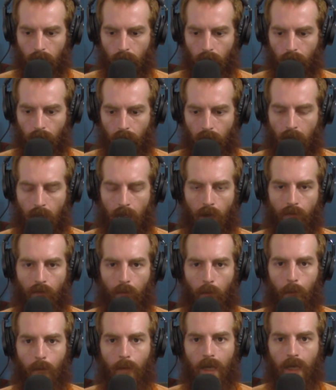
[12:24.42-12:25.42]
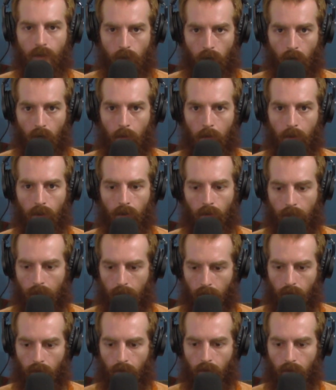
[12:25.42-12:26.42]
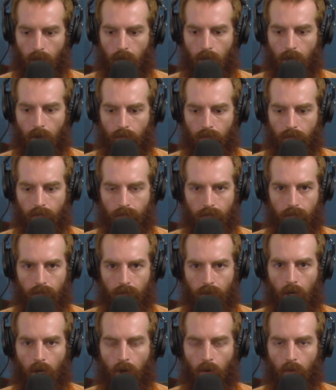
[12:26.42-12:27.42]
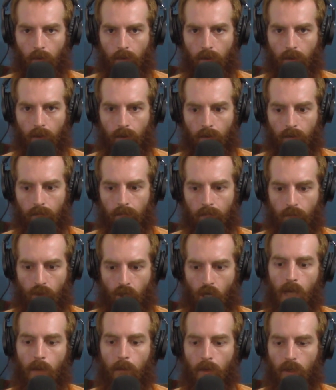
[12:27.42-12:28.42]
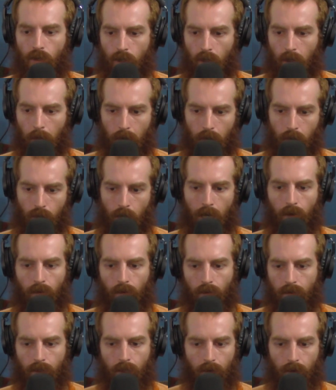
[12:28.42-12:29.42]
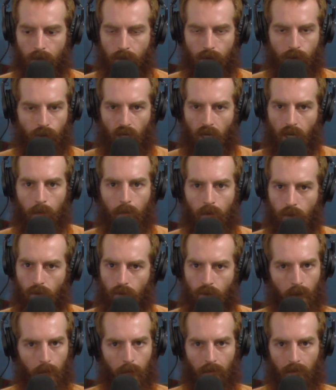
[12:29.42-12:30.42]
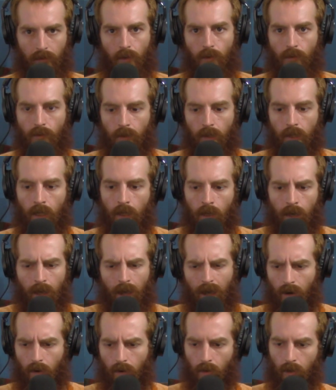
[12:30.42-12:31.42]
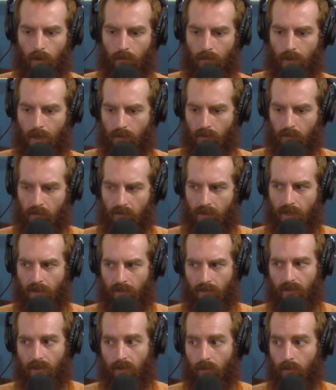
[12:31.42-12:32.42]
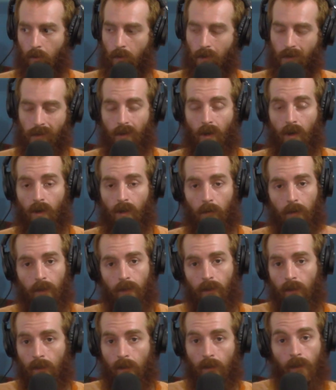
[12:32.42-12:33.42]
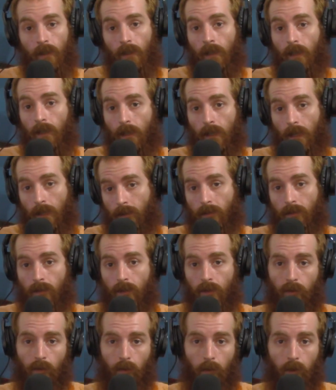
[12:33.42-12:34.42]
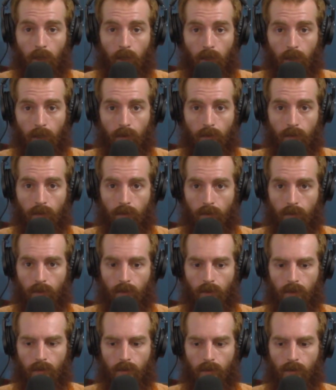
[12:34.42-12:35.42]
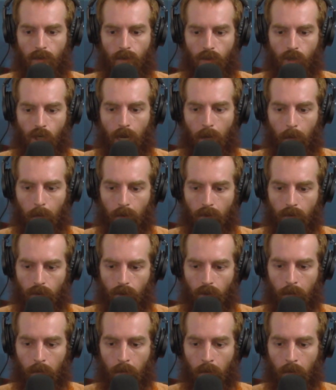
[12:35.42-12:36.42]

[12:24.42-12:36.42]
they have a big tournament. They have, the championship, the Challenge Series championship, essentially. I don't know if that's necessarily what it's called, but that's essentially what it is. It's the championship.